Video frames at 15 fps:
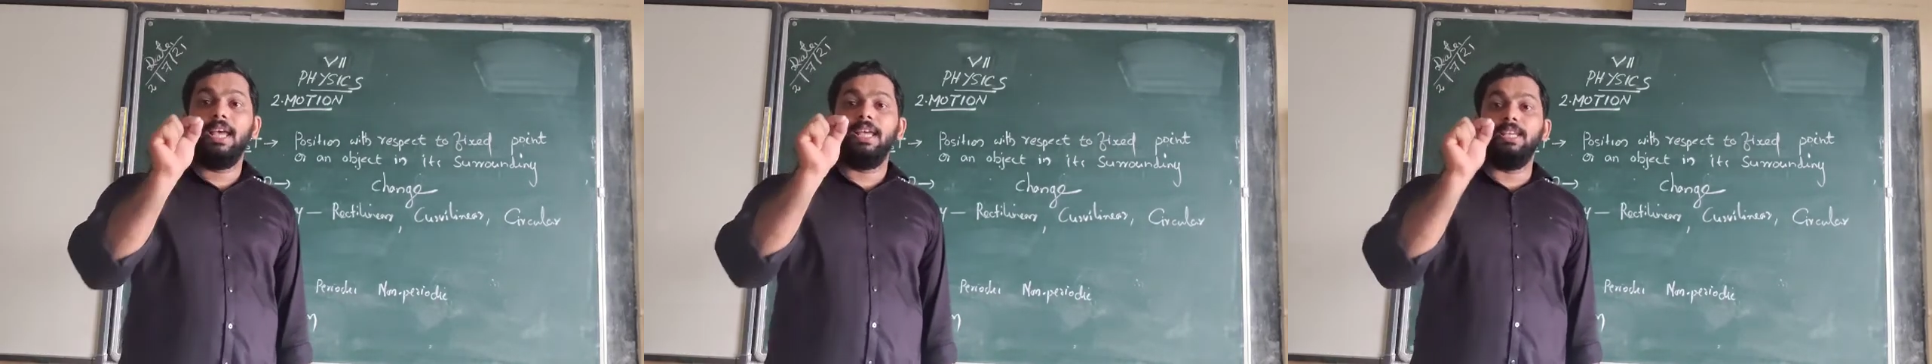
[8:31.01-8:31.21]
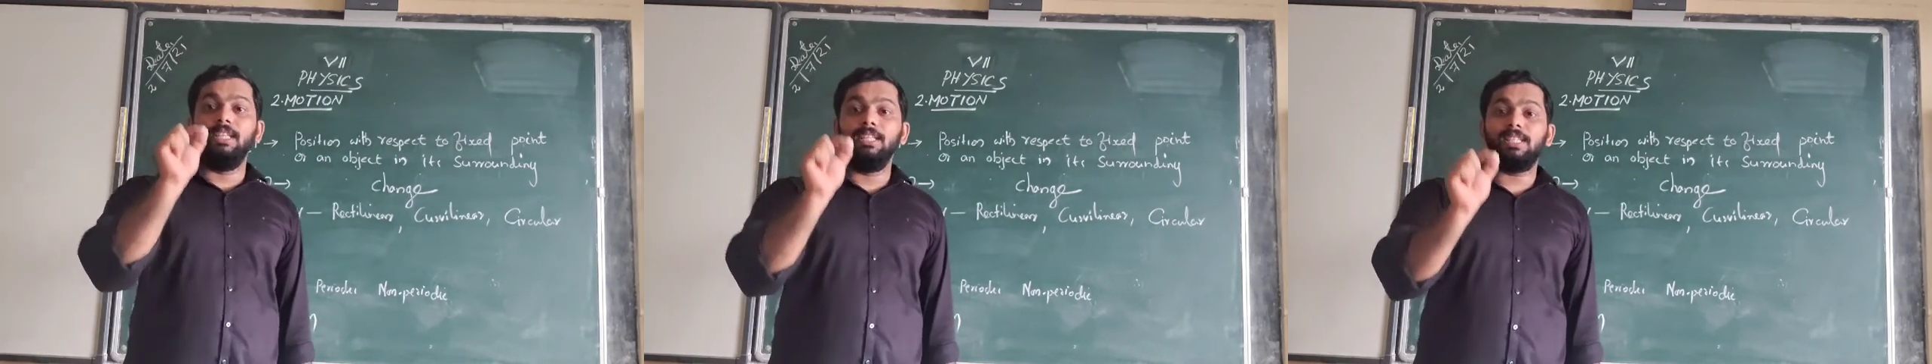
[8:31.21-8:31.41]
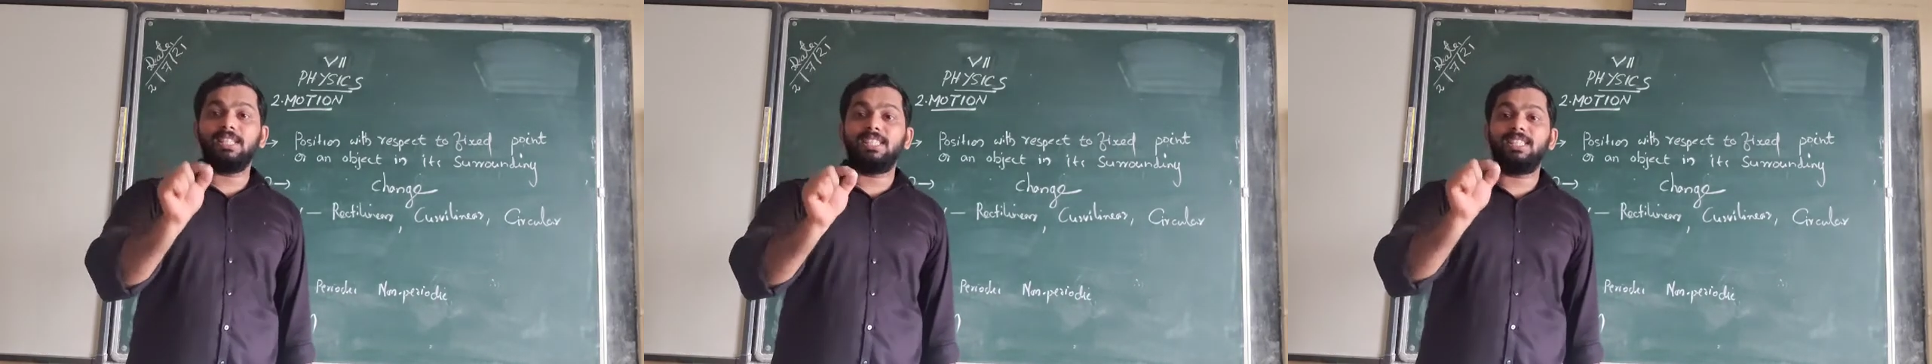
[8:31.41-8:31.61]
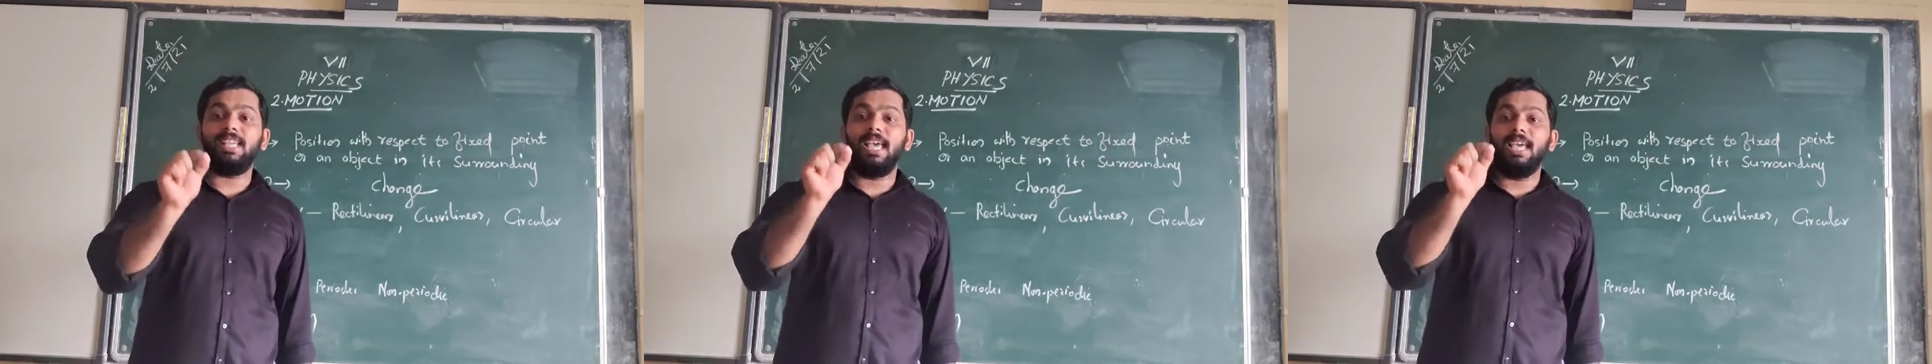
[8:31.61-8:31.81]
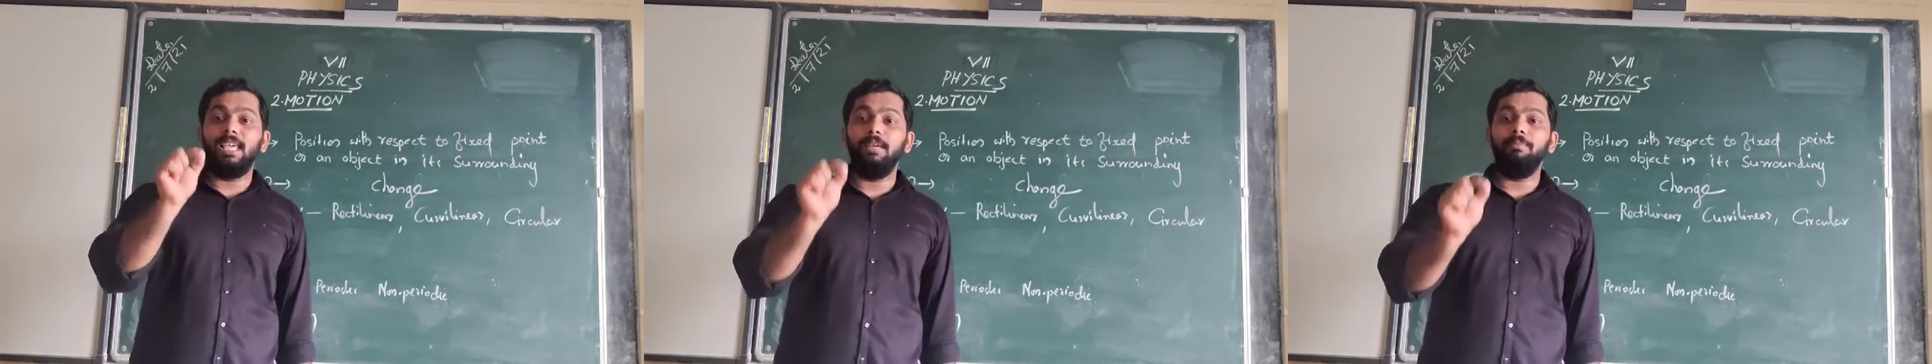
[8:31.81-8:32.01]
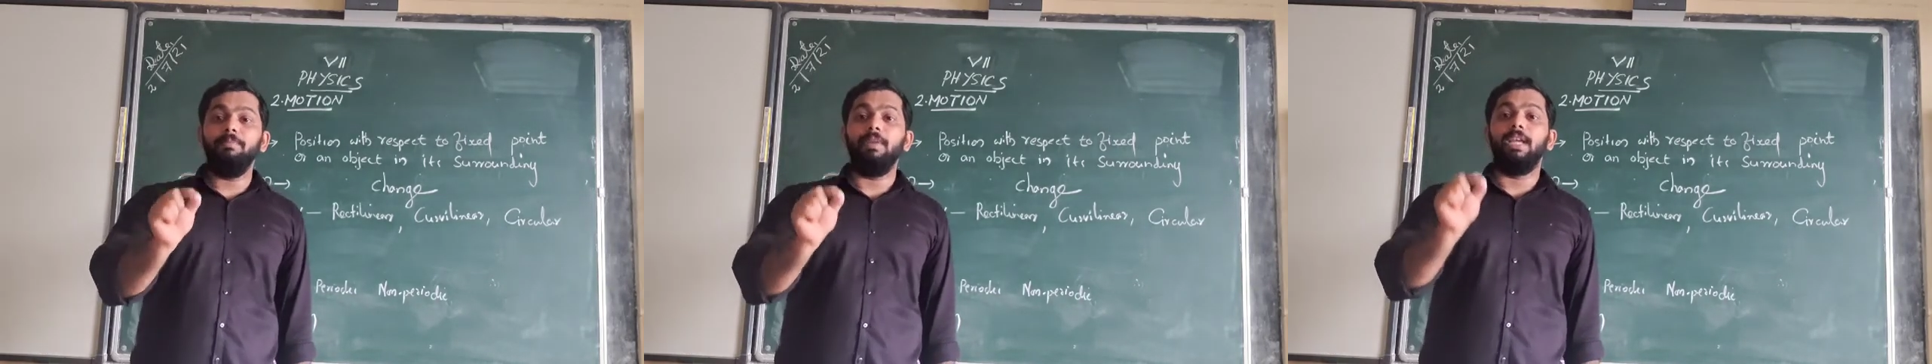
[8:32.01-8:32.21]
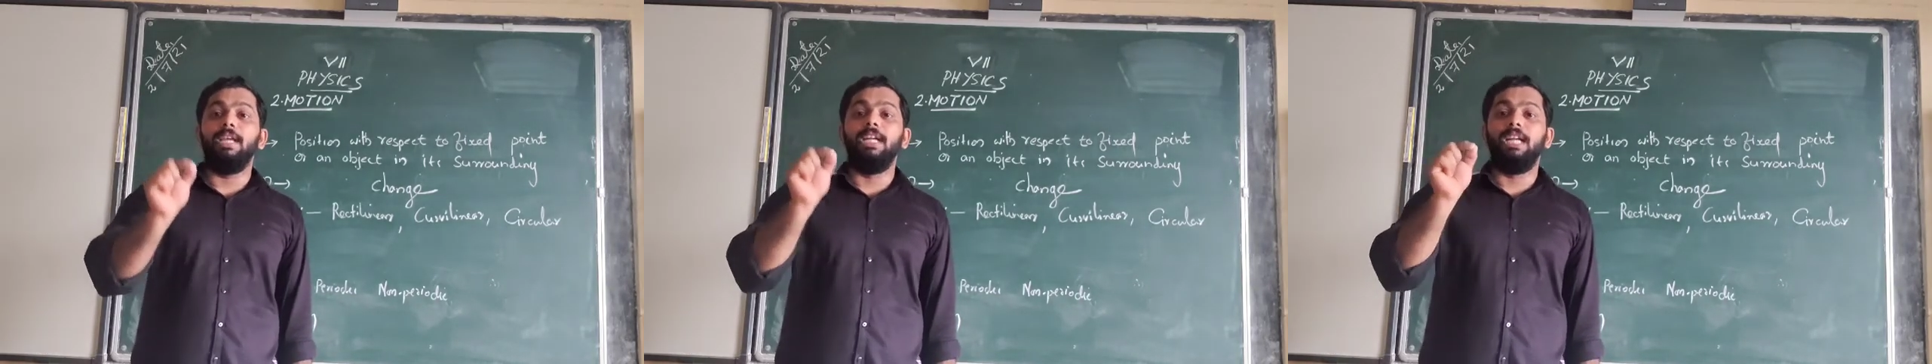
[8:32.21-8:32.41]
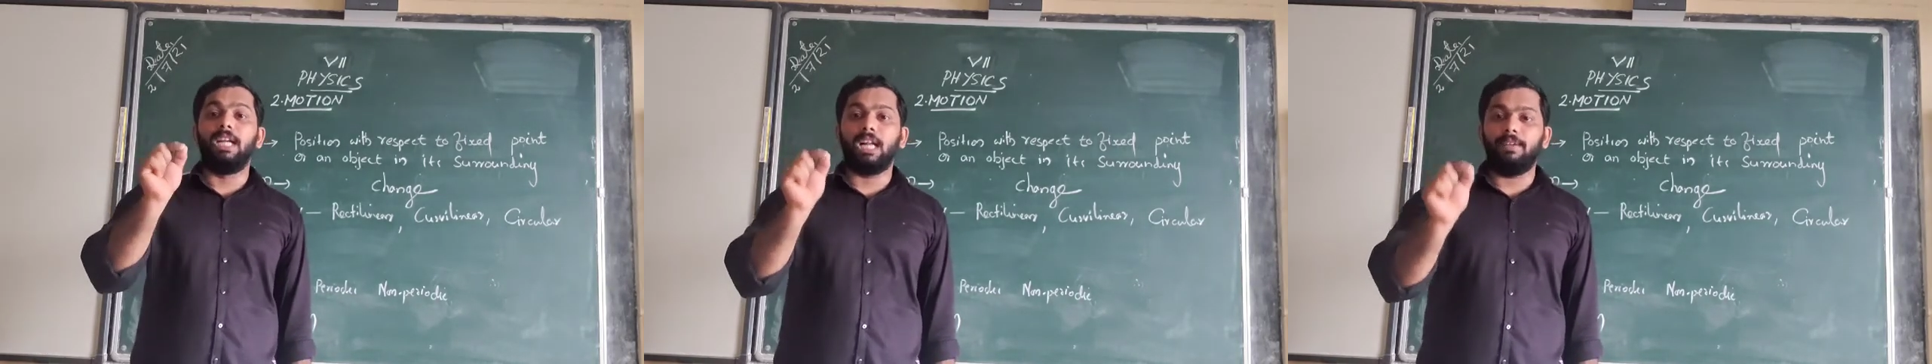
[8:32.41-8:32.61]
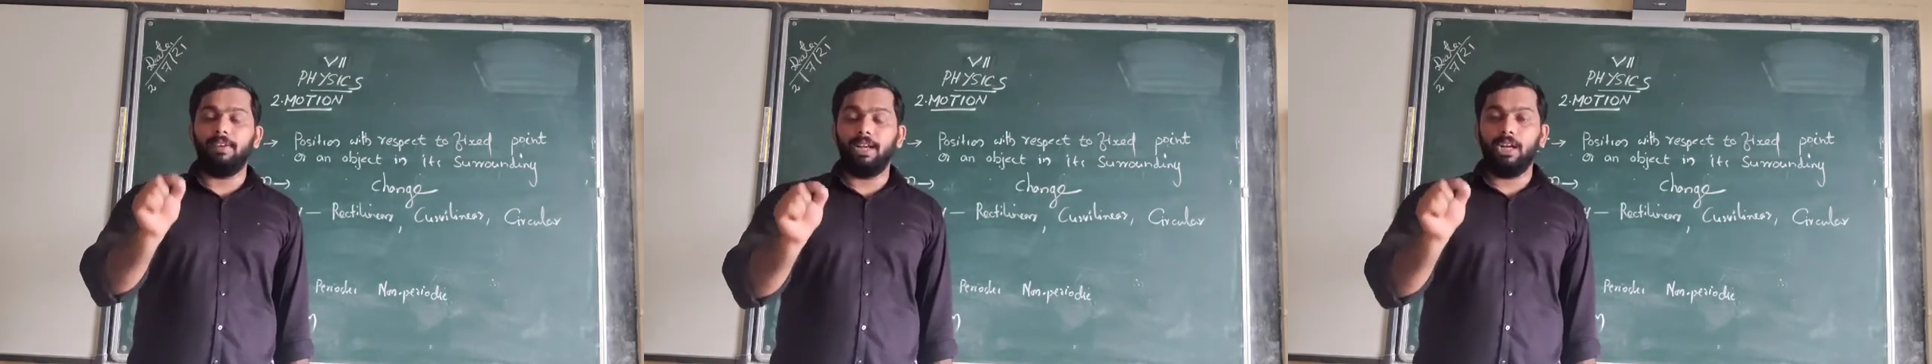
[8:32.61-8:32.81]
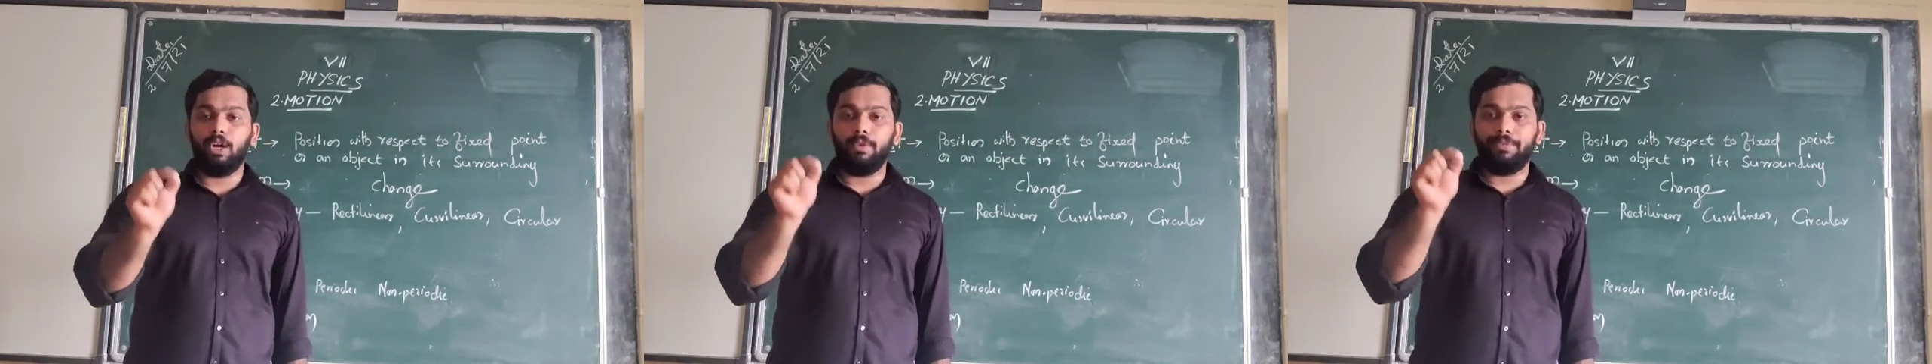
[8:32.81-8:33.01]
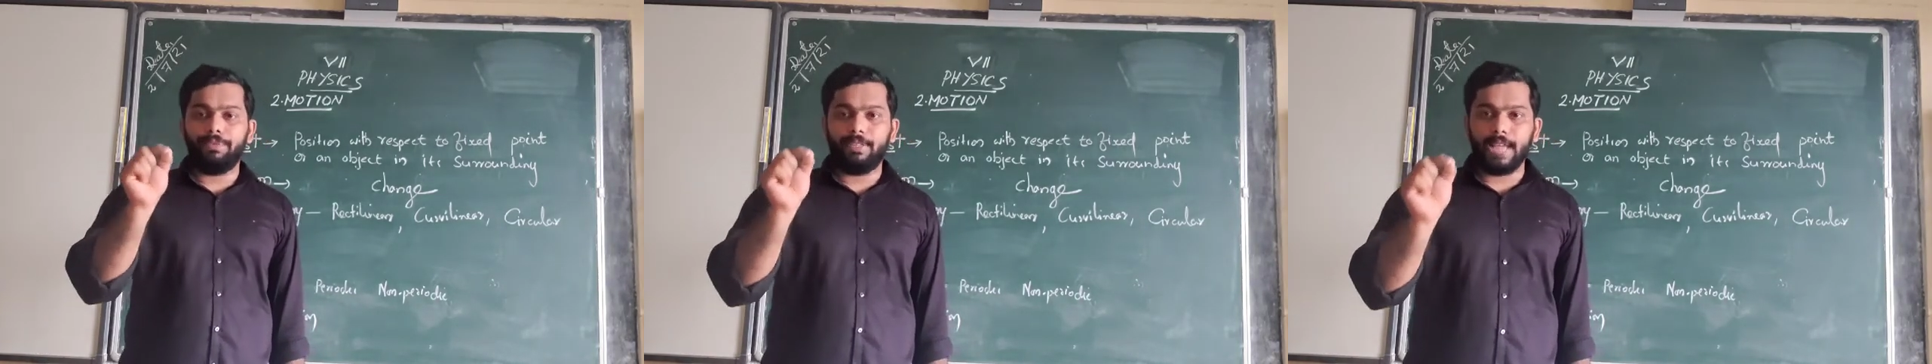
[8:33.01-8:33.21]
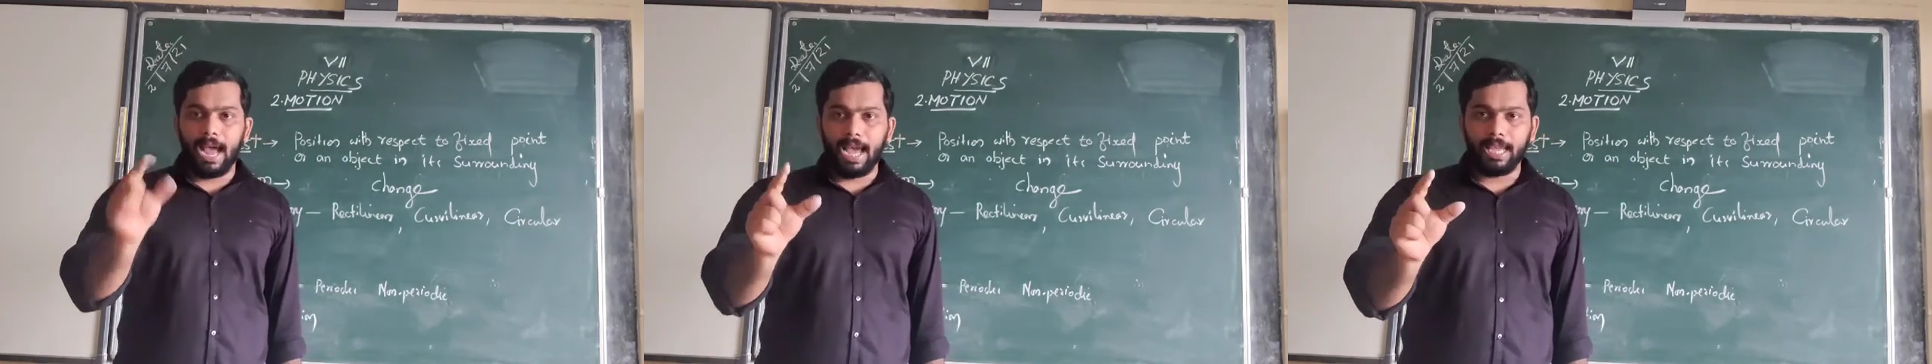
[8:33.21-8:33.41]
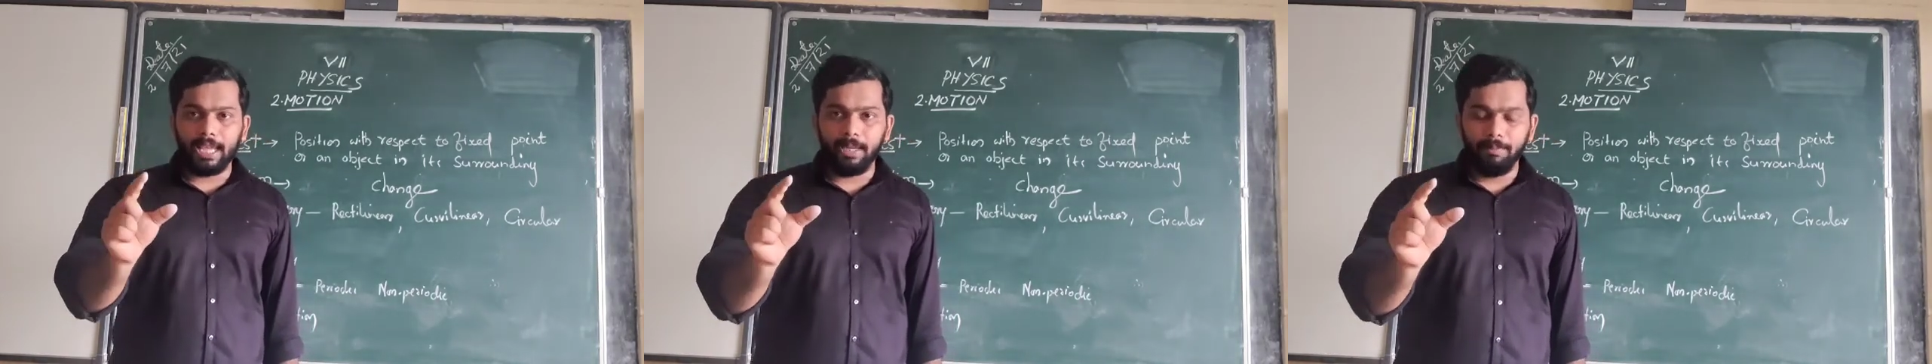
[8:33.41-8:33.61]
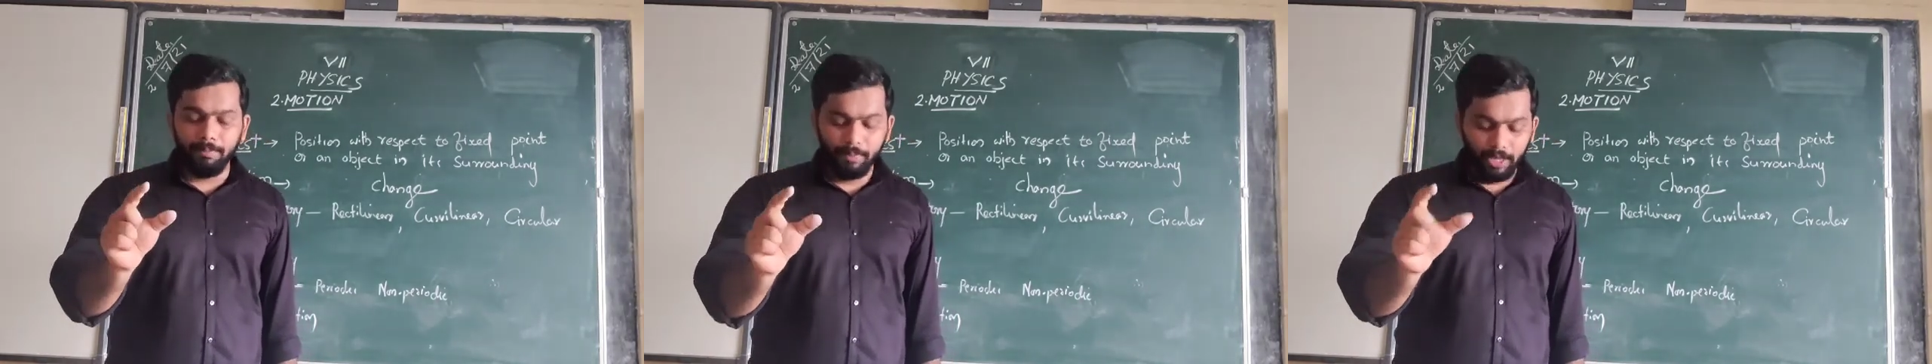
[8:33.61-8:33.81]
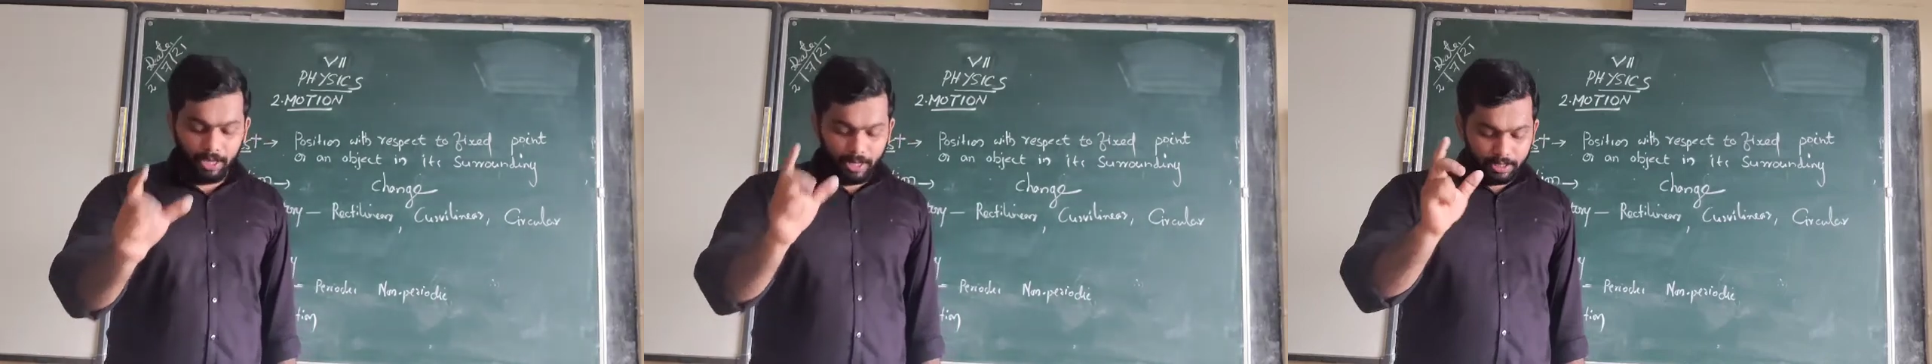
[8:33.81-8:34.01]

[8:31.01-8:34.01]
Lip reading: in same interval of time,